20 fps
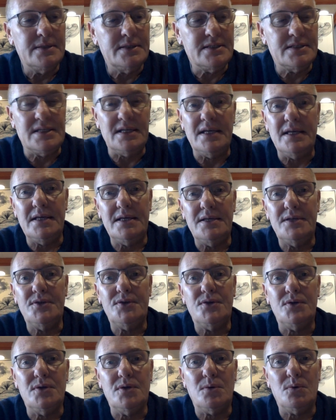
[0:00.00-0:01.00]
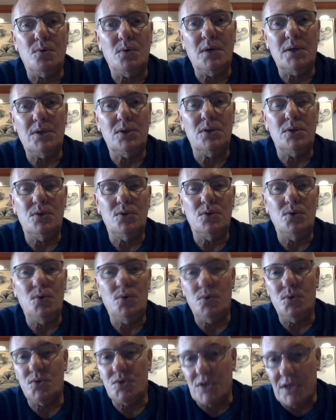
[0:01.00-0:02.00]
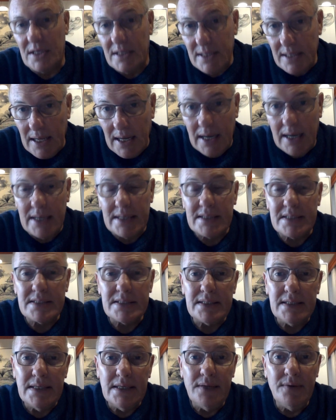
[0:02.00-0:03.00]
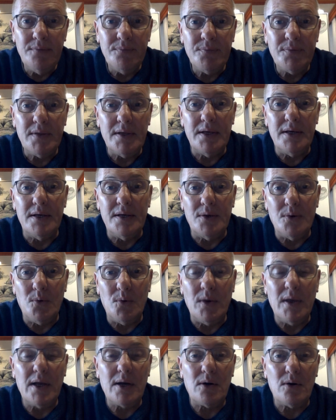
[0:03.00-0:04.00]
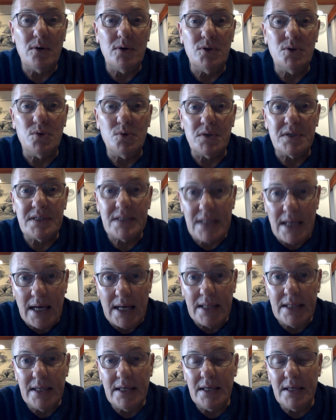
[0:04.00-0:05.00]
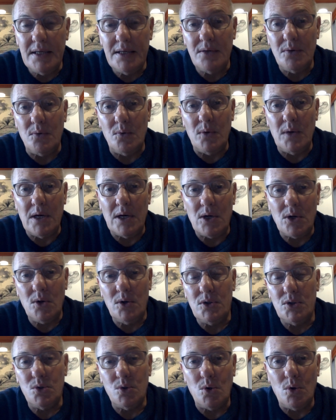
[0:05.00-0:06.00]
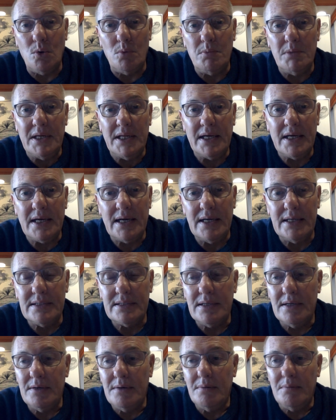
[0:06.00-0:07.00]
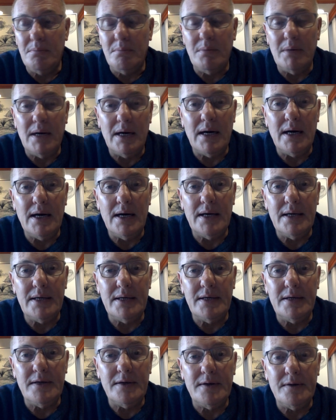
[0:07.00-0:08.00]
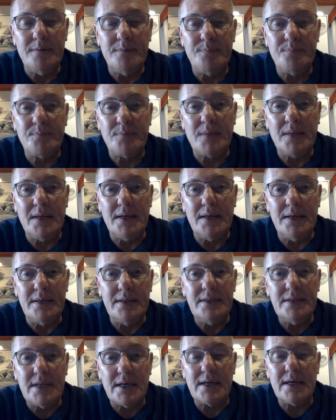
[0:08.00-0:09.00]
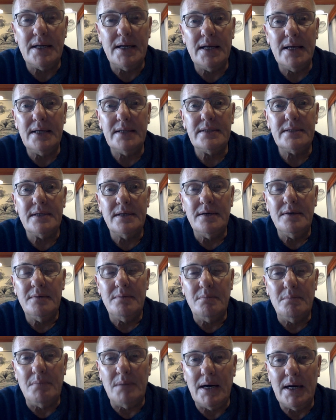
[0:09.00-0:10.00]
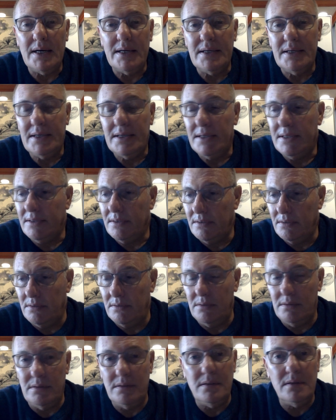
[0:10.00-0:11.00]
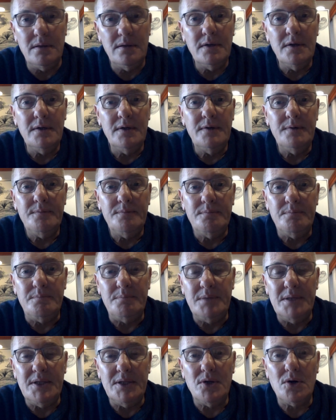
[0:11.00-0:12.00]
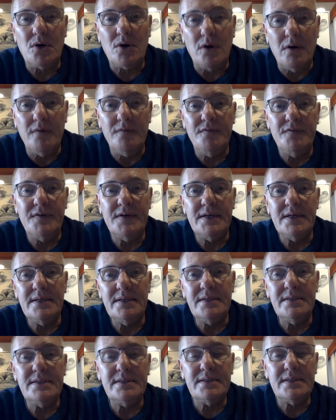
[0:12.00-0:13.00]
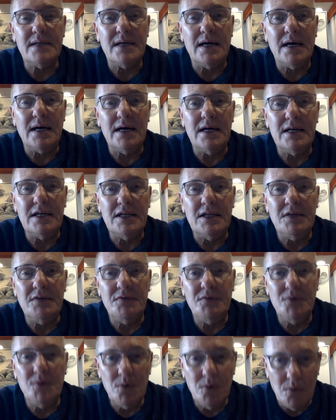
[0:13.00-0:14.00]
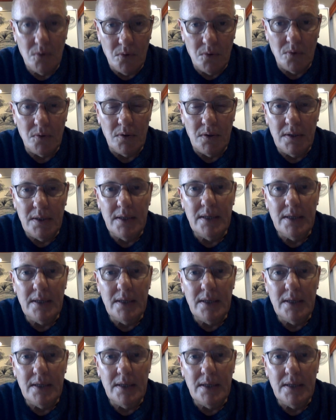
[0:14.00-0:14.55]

seeing what do you send us. We are going to study, we are going to communicate by internet, by video conference, and if you